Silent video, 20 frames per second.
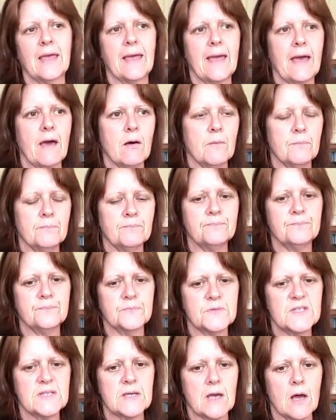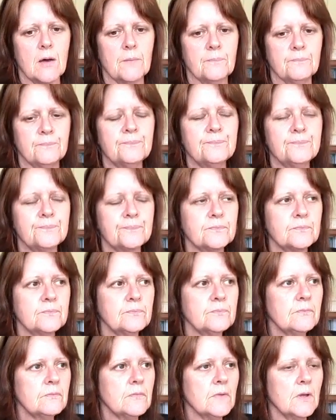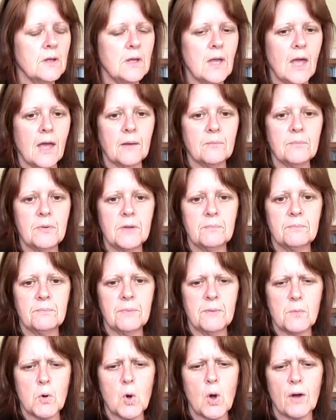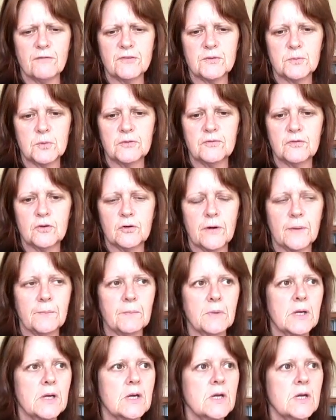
get up and sit up and, yeah, be more comfortable for him.